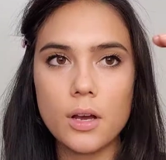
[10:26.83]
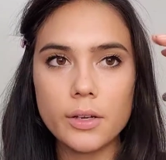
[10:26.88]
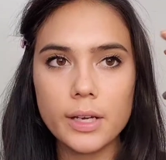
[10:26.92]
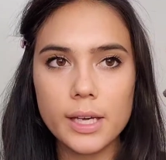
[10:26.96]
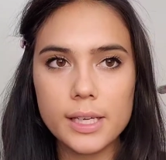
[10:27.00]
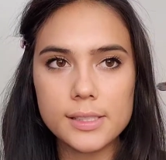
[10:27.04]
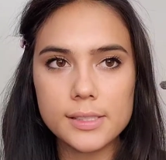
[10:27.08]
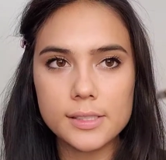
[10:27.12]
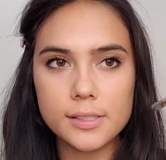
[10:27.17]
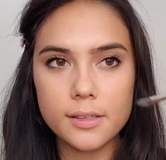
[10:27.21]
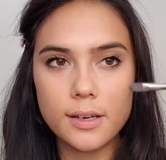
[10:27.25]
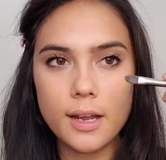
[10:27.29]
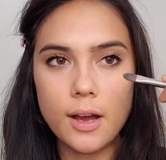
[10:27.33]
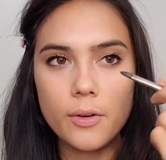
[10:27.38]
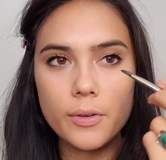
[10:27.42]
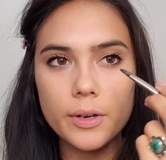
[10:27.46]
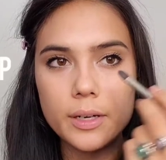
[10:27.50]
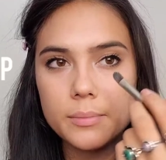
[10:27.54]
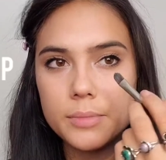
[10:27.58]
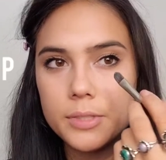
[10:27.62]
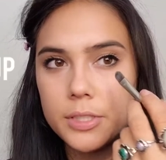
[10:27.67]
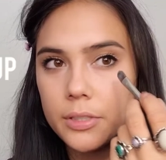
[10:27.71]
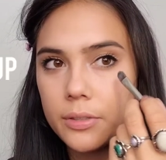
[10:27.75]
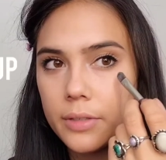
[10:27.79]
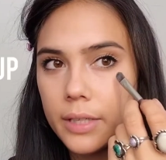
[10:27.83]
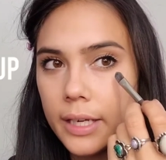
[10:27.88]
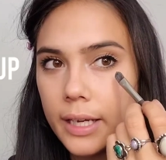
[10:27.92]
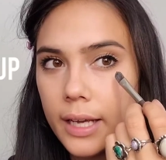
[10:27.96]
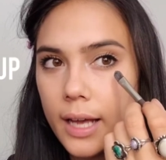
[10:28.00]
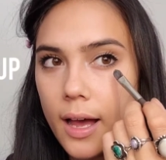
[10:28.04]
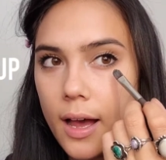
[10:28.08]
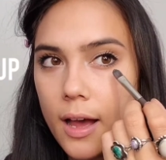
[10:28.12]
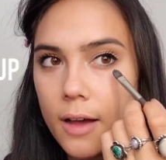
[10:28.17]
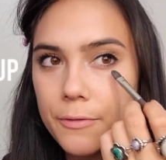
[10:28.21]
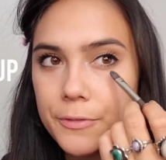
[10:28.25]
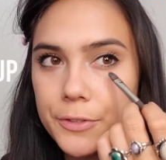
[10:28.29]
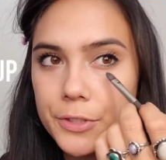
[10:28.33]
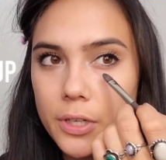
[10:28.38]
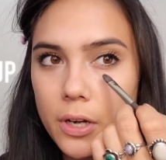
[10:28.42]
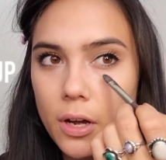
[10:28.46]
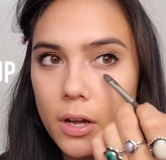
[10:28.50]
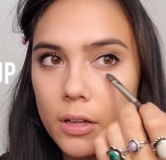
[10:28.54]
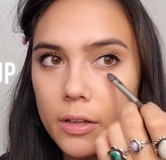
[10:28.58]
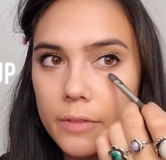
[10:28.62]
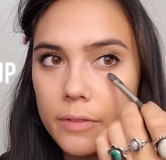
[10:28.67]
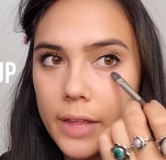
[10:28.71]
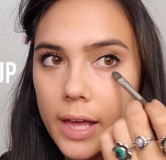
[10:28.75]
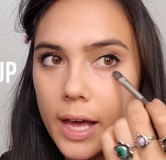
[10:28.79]
Okay, so now what I'm doing after
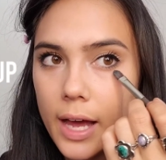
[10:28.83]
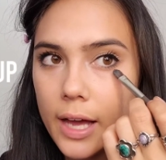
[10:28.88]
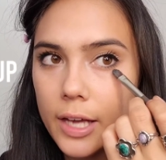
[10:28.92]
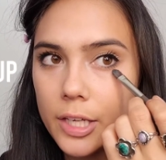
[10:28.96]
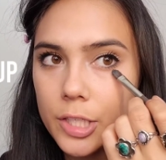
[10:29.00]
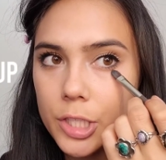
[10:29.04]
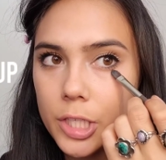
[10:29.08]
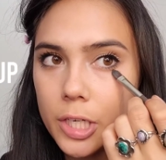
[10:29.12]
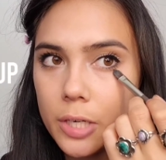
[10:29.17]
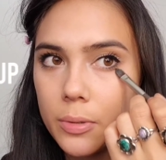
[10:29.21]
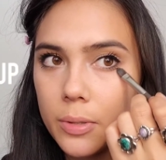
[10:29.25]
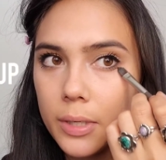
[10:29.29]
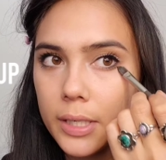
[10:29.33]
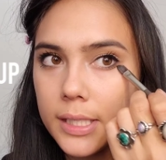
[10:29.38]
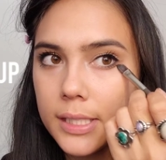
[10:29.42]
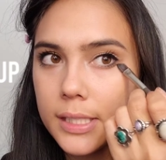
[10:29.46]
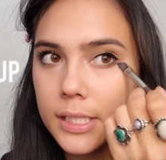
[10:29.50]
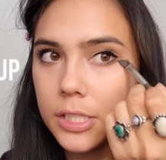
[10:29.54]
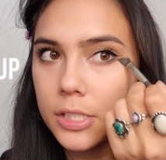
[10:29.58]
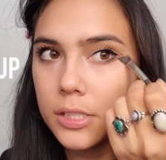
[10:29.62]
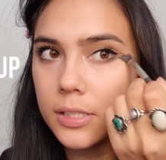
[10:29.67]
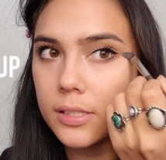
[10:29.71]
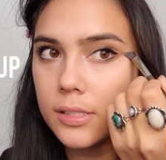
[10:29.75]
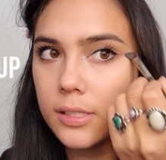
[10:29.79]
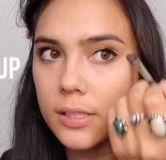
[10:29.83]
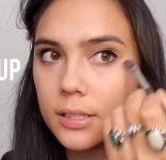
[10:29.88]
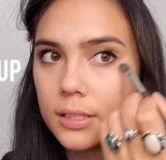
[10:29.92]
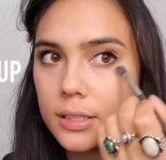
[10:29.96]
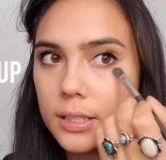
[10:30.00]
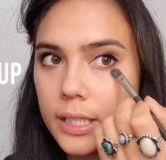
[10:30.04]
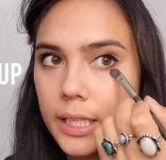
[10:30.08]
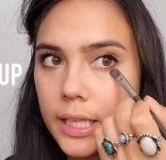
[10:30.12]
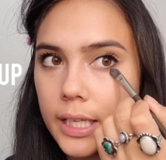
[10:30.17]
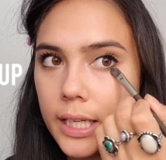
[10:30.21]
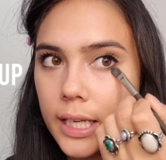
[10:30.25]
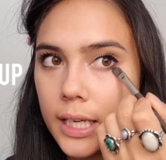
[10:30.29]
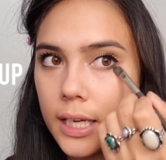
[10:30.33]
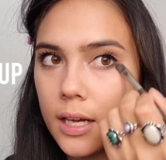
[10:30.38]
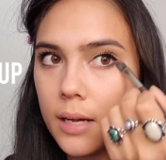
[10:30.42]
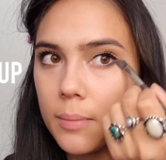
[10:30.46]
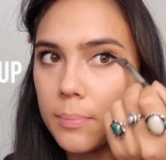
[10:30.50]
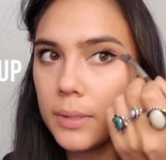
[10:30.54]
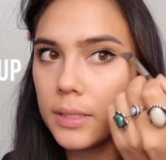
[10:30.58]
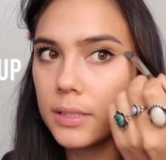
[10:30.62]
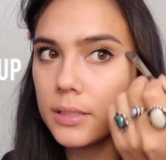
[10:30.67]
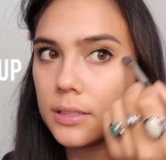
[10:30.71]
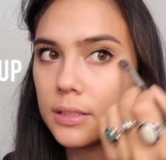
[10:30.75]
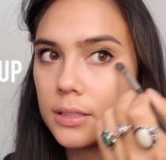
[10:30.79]
all of that eyeshadow work is just cleaning
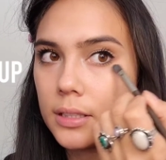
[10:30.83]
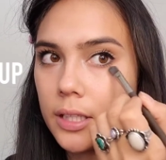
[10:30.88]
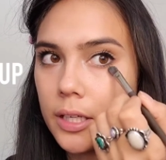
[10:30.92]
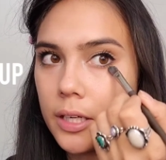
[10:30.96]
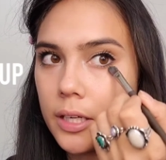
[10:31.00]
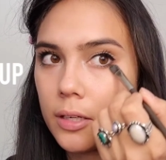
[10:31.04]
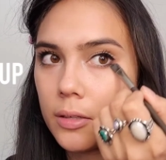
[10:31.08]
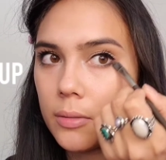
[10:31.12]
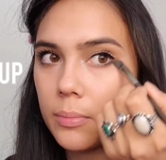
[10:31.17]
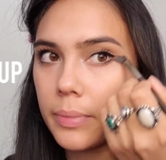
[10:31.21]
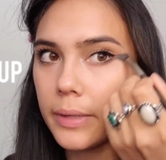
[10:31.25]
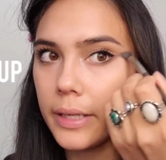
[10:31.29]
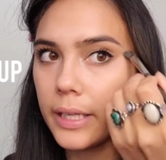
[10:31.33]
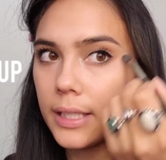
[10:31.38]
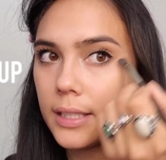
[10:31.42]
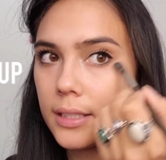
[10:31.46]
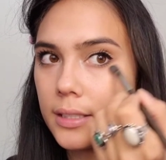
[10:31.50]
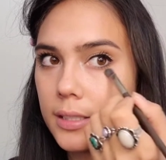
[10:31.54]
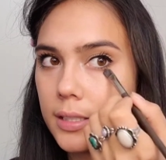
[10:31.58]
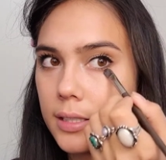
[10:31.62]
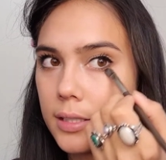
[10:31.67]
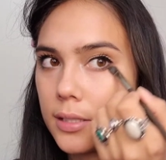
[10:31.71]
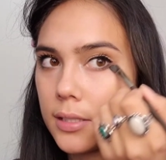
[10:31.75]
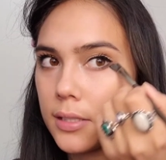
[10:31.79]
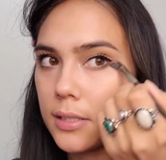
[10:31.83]
up a little bit